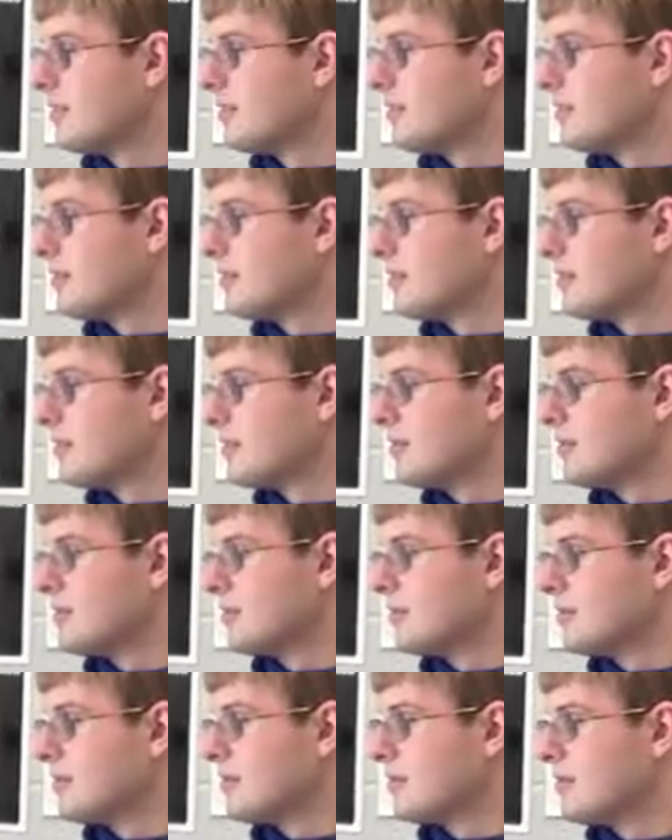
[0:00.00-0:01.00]

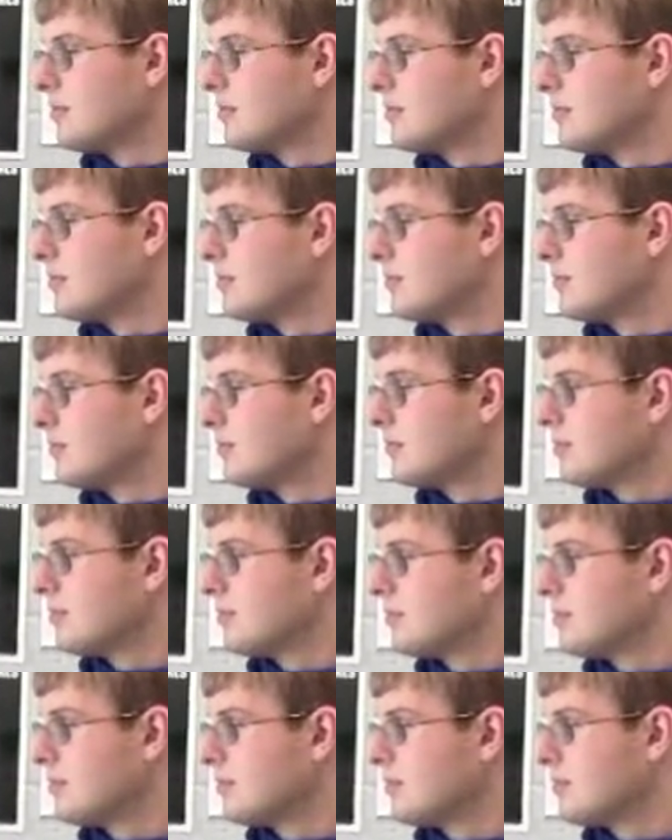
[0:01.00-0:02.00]

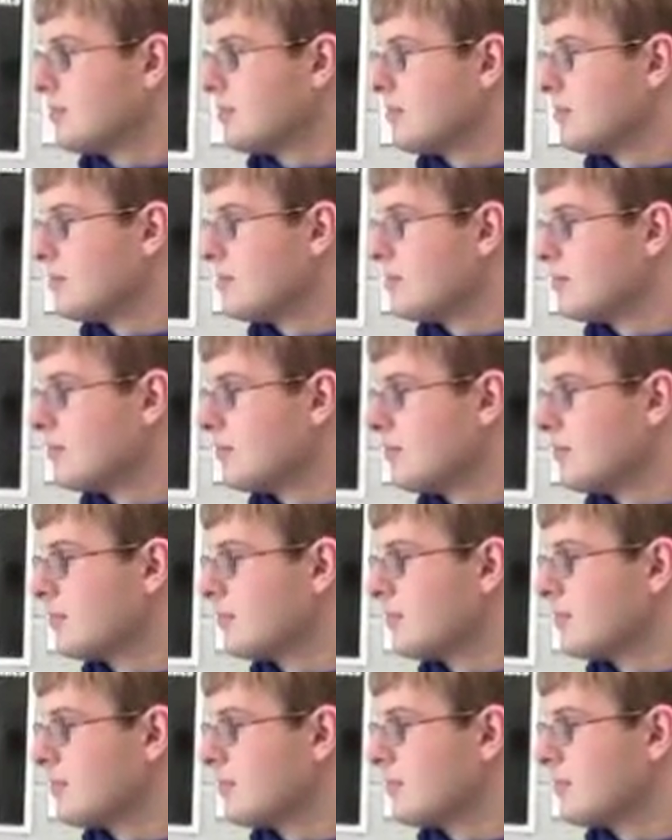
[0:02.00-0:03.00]

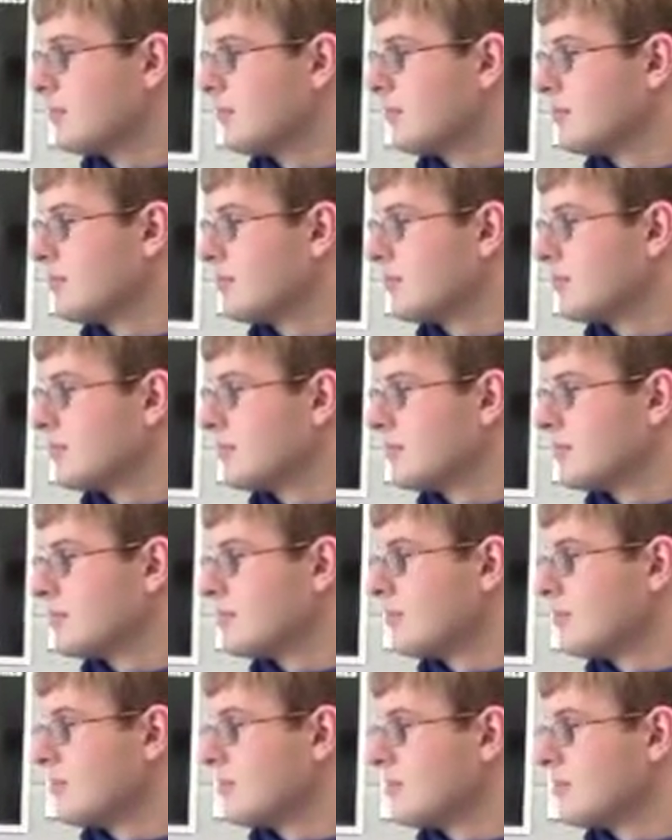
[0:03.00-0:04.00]

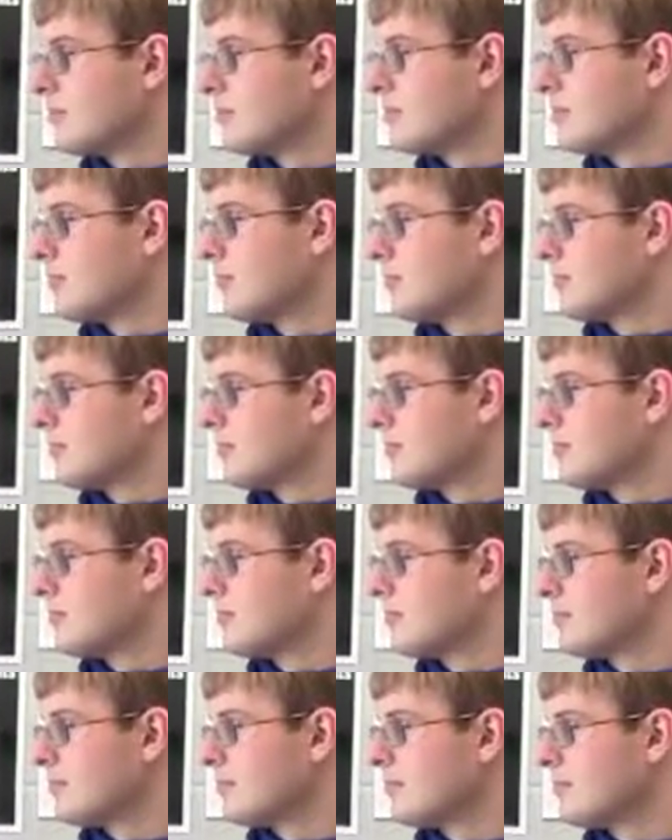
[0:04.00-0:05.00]

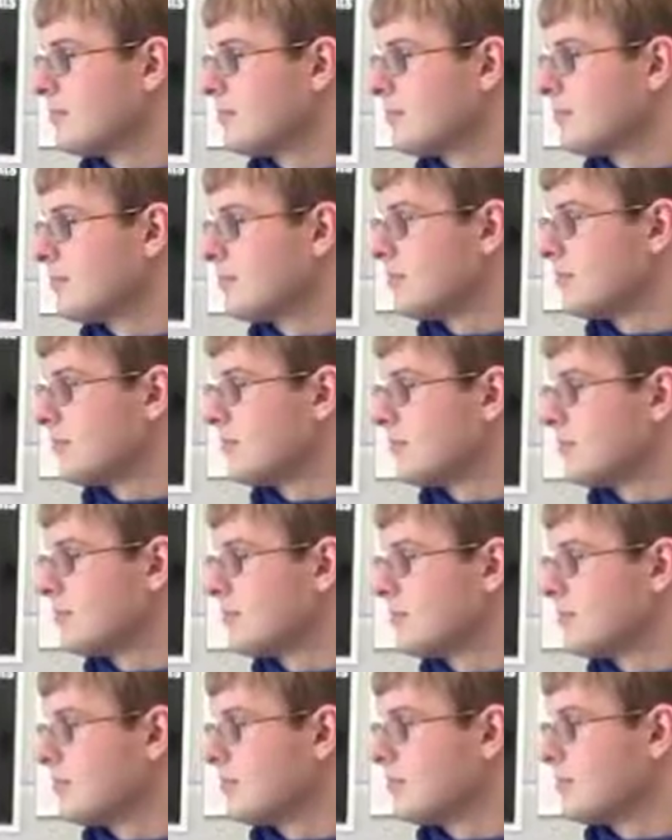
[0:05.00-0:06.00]

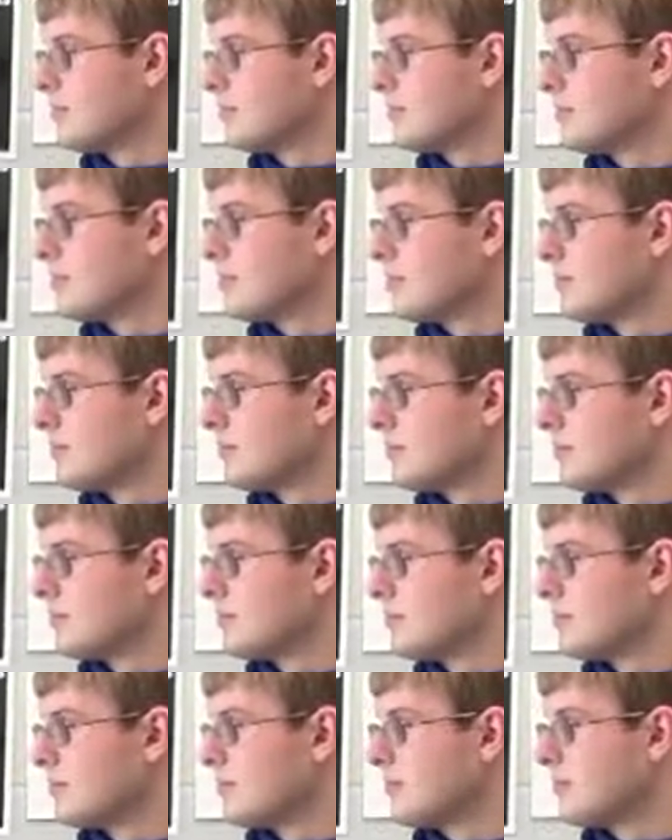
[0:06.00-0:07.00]

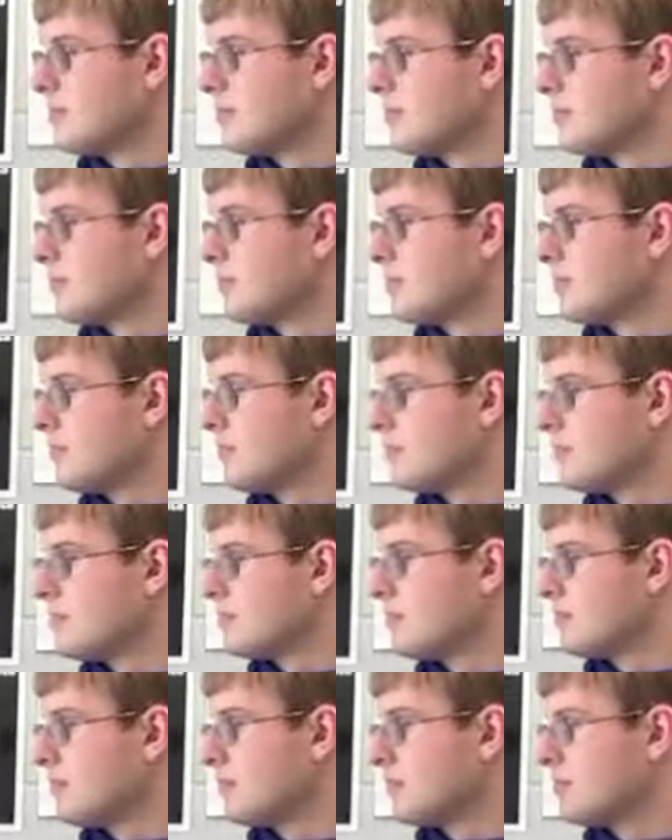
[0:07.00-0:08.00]
[no speech]